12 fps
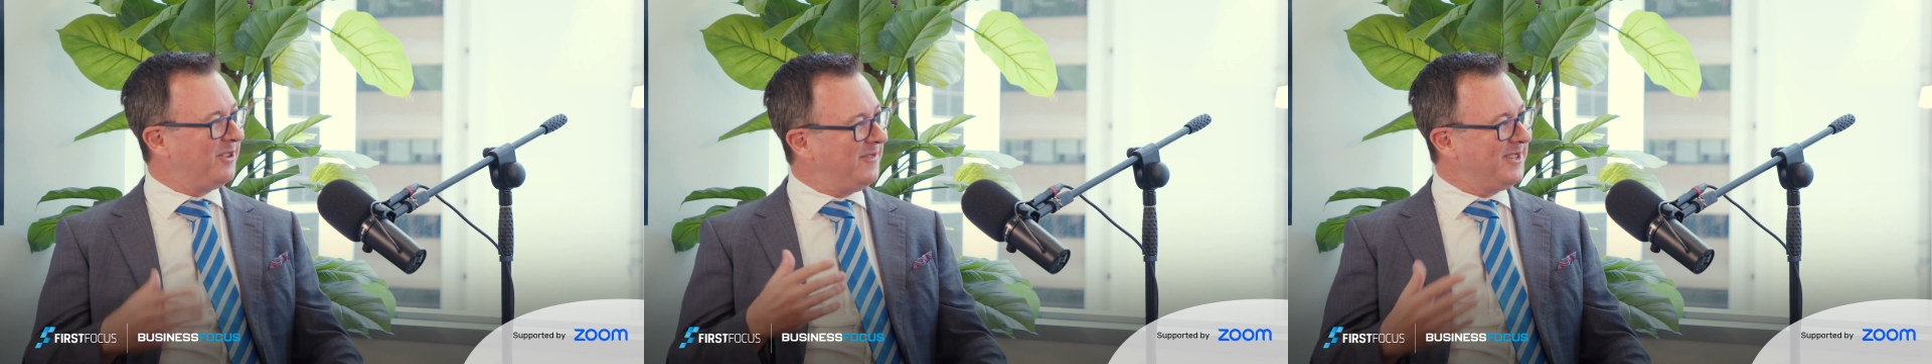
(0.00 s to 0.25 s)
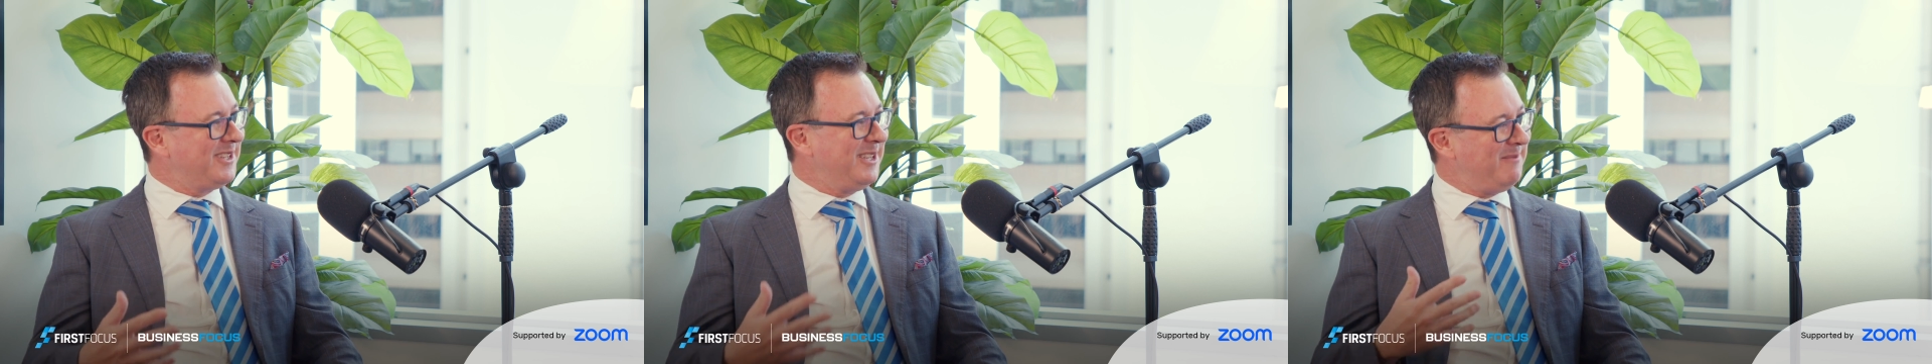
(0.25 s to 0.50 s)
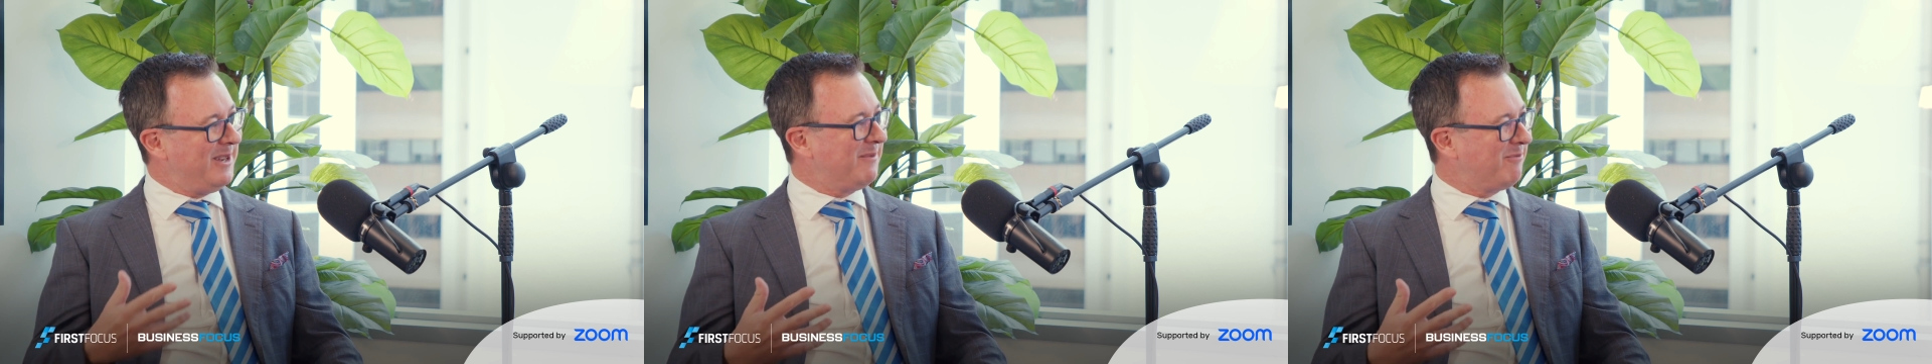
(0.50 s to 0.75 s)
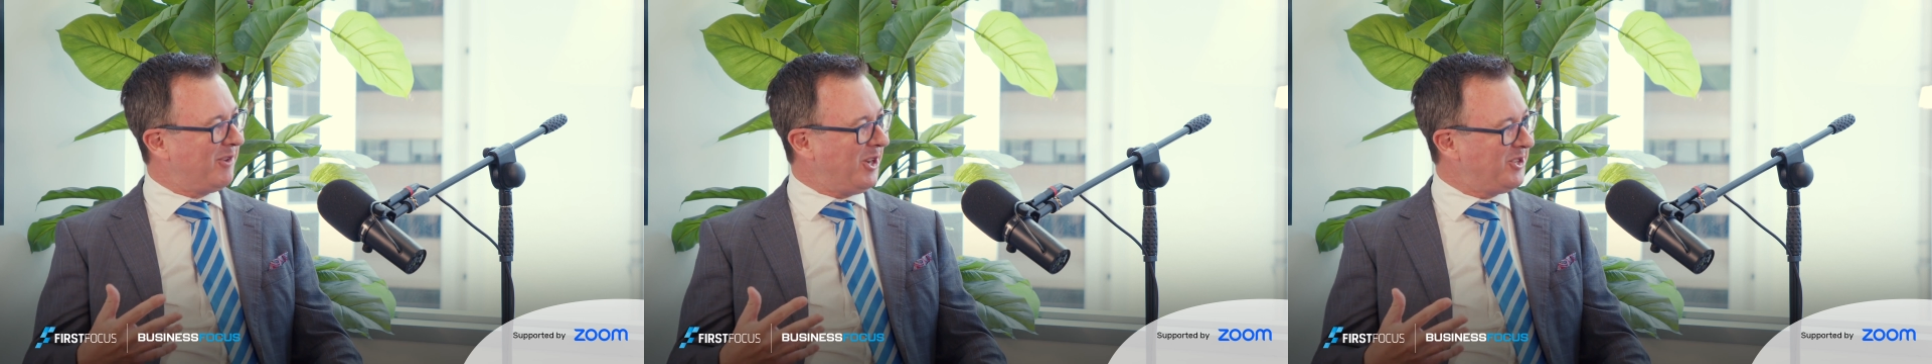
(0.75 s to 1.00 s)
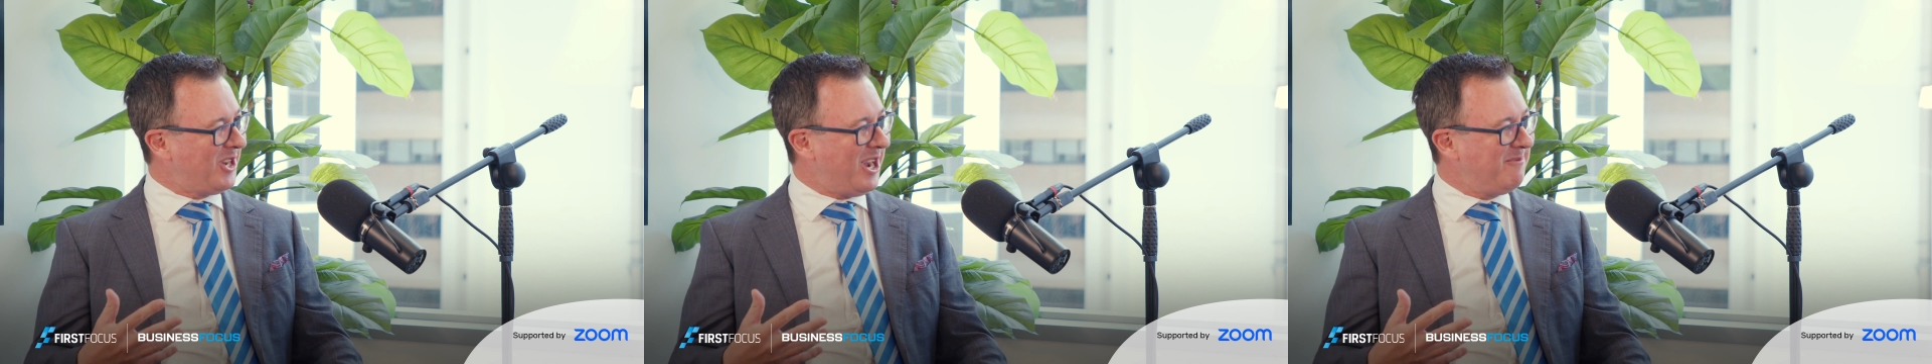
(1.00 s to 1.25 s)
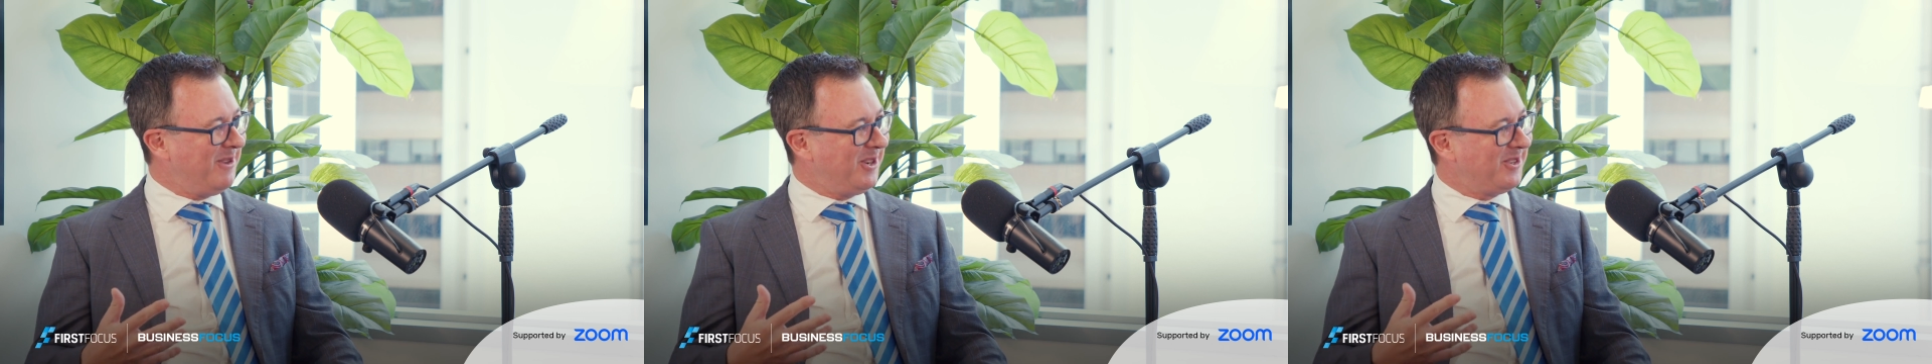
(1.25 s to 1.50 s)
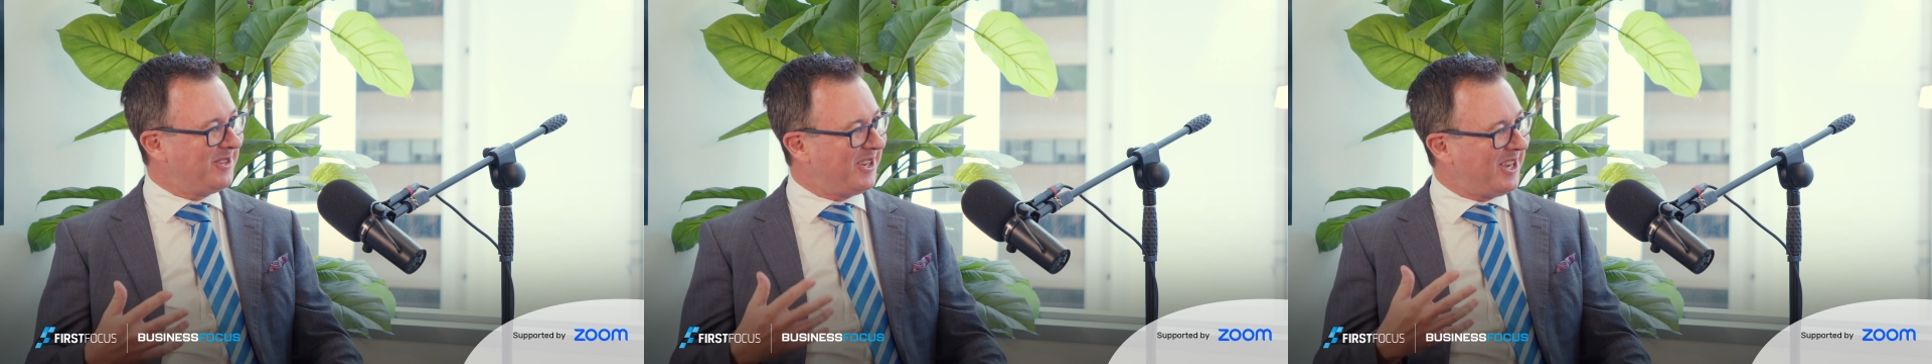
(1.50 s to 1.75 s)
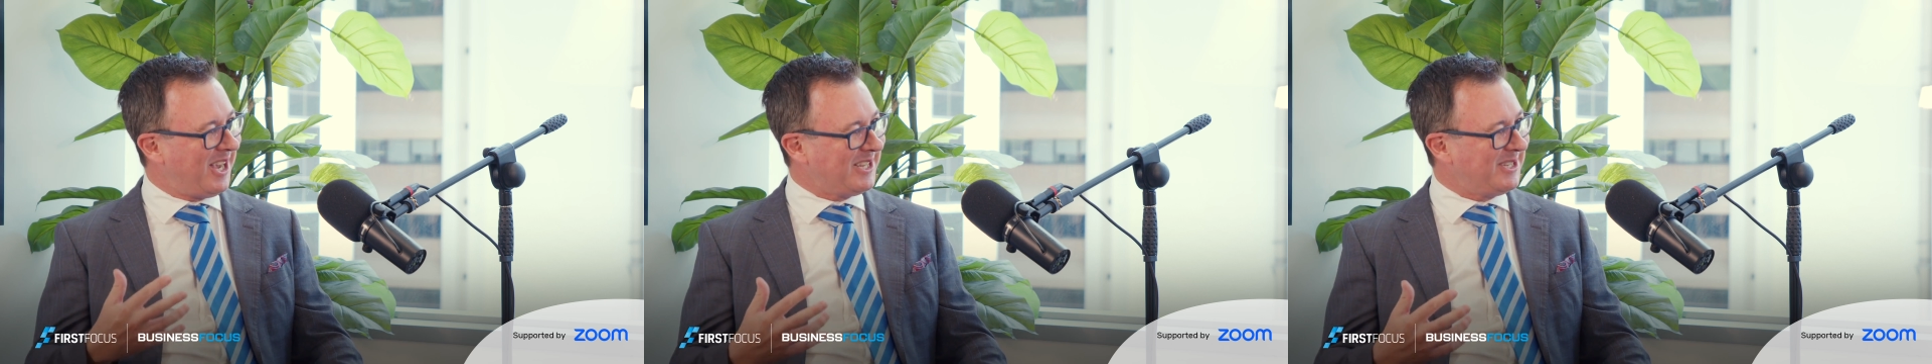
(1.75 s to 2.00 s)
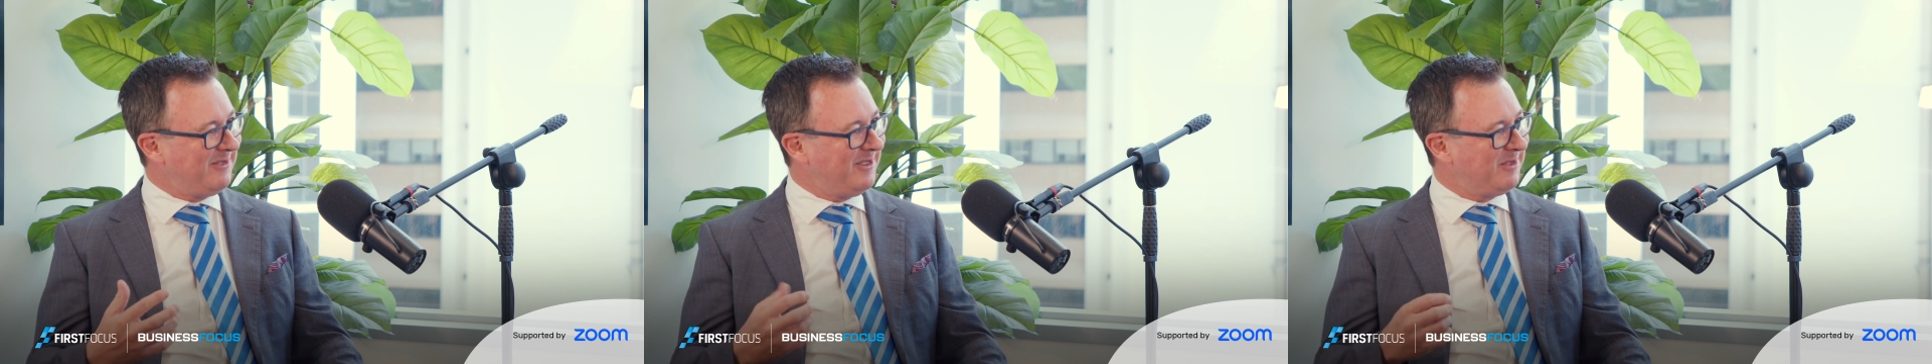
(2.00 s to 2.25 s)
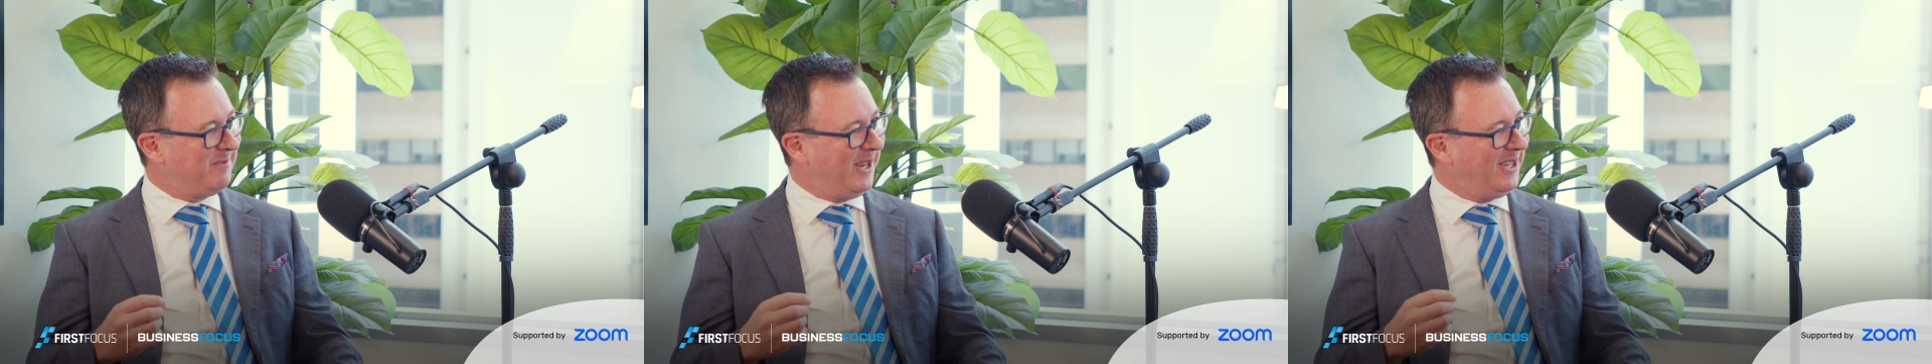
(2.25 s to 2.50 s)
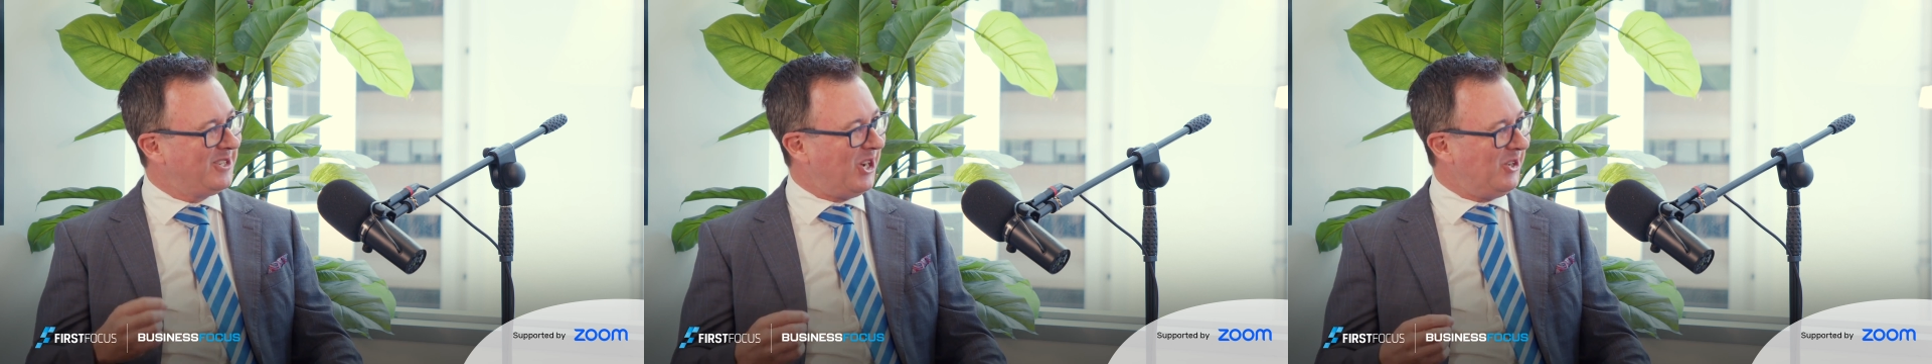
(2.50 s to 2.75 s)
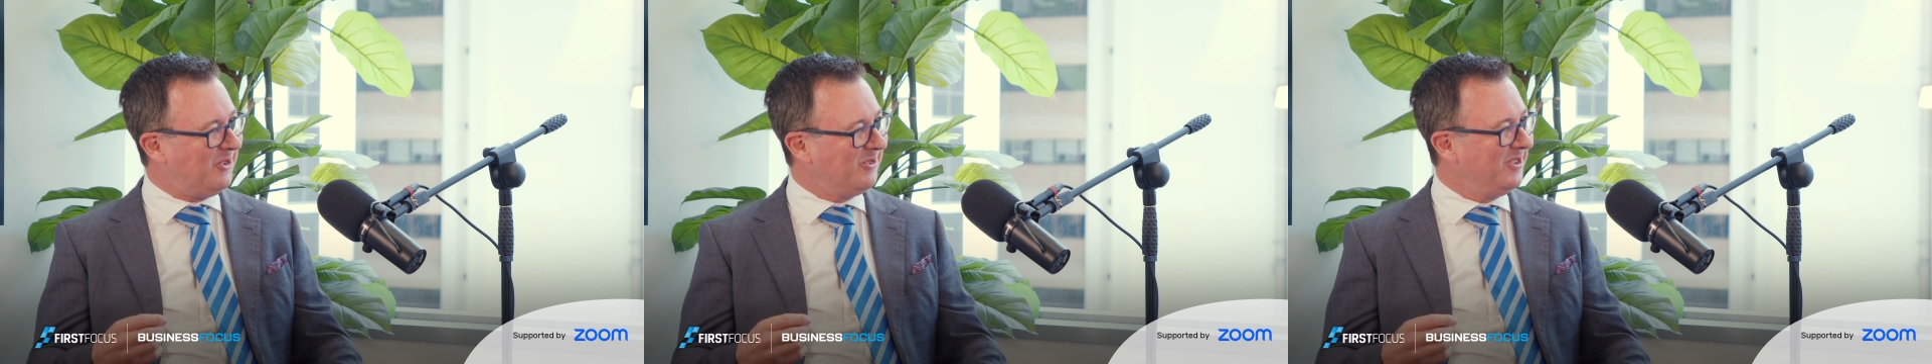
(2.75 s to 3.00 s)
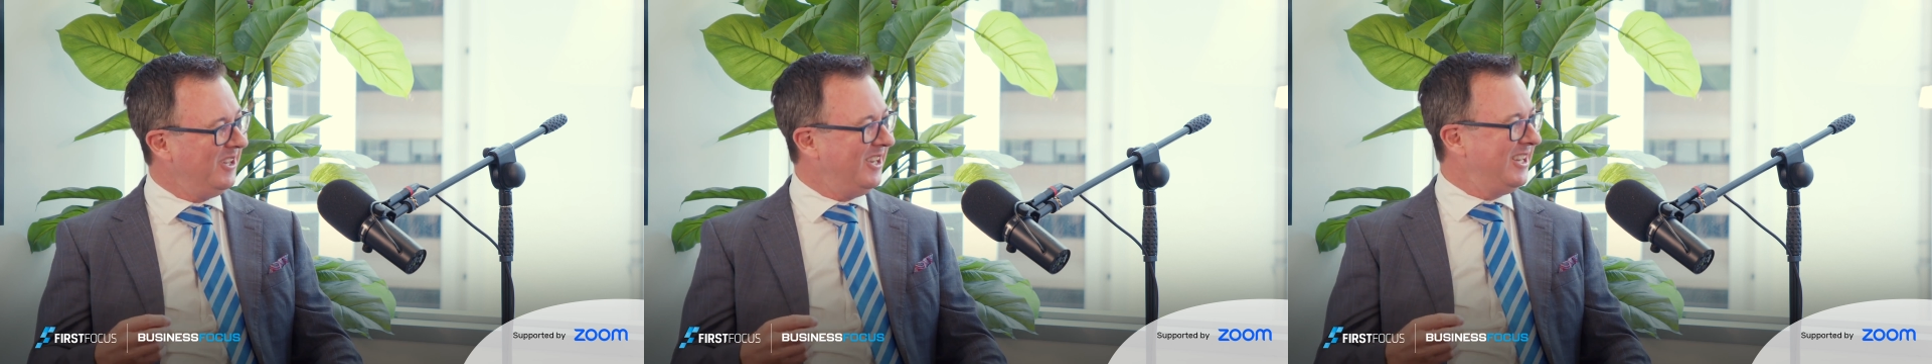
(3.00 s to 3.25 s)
obviously a bit of pressure because the customer's been told